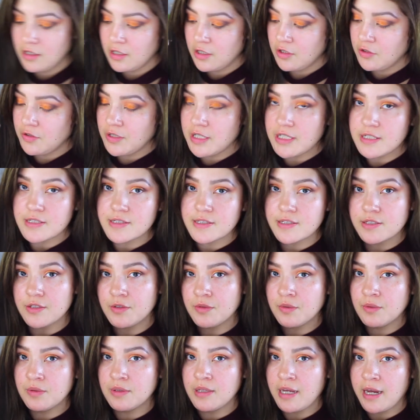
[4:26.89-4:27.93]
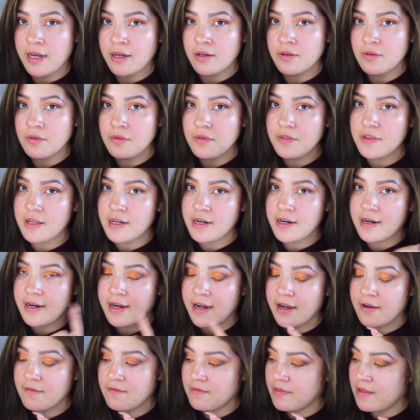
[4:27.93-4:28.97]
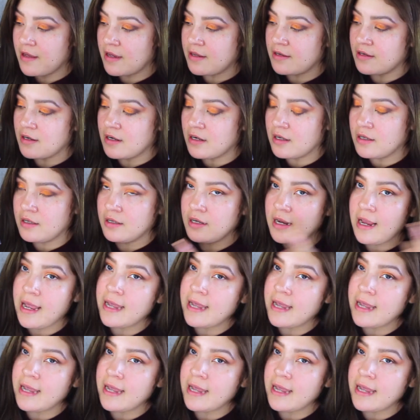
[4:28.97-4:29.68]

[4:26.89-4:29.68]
Okay, so now that I have that on,